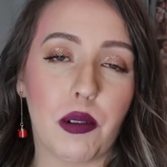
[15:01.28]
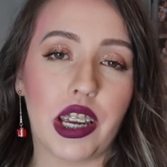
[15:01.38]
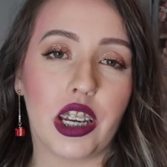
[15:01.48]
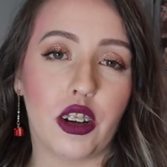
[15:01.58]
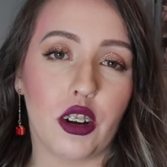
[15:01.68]
way
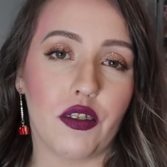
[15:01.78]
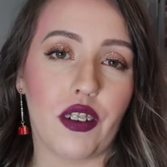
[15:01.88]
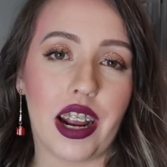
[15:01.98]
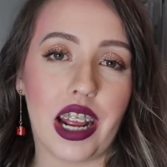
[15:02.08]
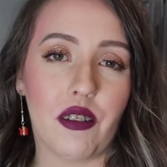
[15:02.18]
you get
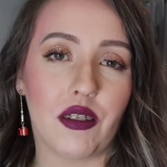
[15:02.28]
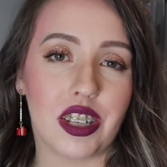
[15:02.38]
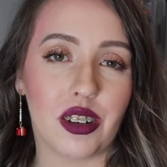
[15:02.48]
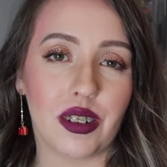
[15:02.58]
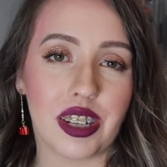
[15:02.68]
notified every
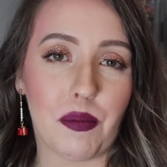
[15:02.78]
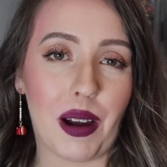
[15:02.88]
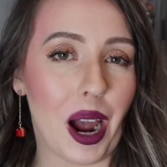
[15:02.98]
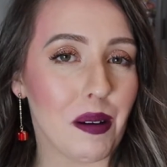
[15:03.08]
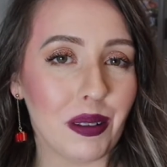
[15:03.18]
single time I
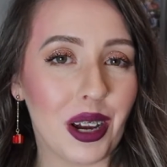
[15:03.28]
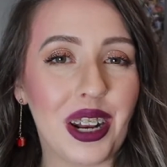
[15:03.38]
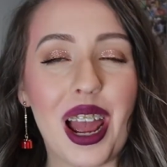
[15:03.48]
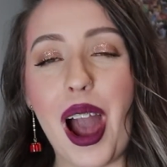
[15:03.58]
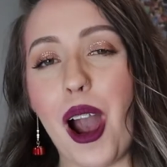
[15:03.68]

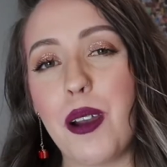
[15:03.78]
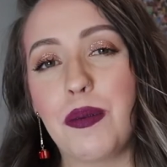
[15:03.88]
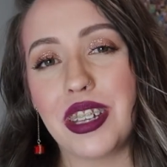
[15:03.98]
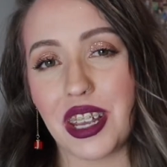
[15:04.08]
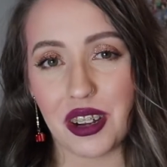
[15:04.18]
upload. I hope
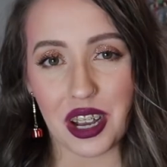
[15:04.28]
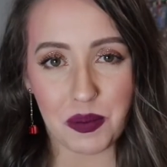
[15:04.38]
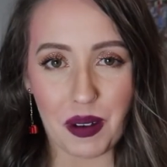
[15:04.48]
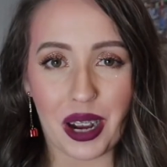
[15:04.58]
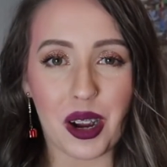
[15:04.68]
to see you guys
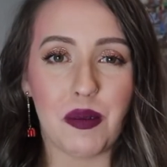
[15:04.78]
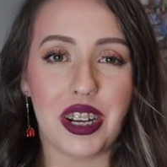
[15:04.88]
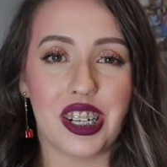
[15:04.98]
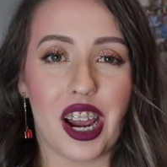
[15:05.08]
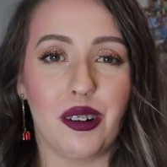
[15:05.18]
back on my
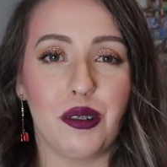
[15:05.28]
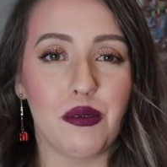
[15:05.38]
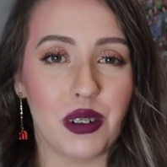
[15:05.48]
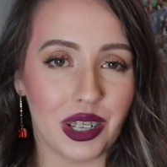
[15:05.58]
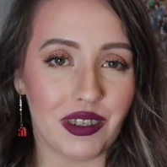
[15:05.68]
channel
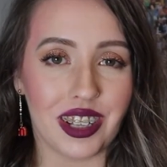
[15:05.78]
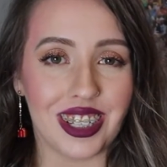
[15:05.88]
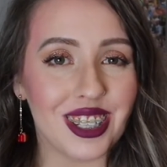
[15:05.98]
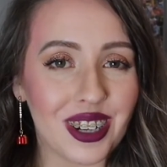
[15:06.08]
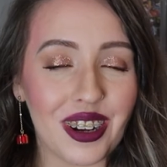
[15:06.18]
really, really
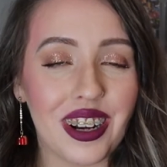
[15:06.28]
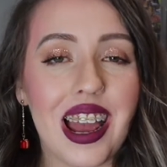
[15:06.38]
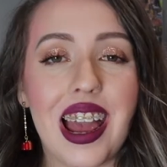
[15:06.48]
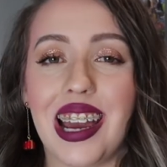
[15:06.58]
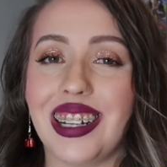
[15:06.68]
soon.
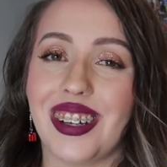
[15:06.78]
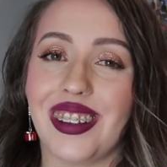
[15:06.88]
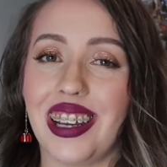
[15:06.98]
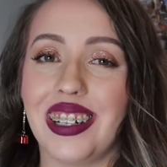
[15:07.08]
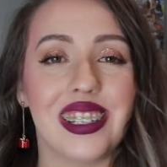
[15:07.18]
Until
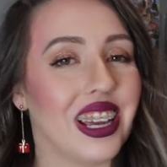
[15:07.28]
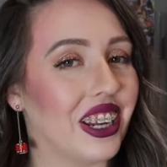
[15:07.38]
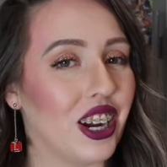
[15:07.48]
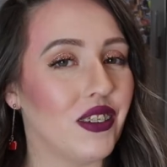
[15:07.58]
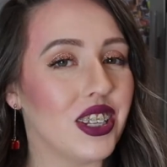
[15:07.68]
then, take
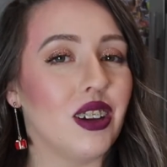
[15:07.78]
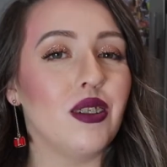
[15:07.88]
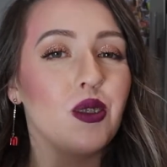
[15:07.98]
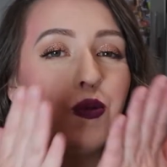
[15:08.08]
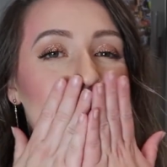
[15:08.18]
care of yourselves.
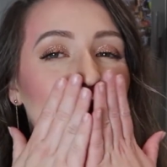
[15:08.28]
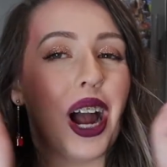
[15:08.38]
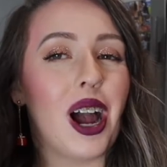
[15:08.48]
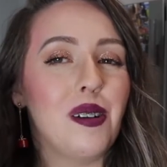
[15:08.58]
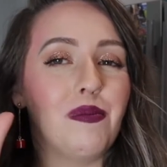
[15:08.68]

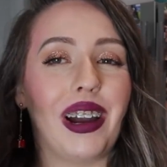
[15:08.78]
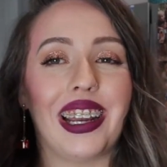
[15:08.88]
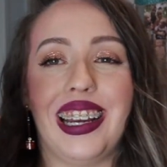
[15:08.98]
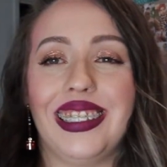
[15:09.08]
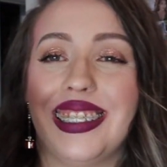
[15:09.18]
Bye
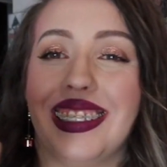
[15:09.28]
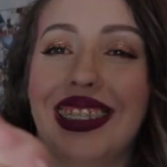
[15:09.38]
guys.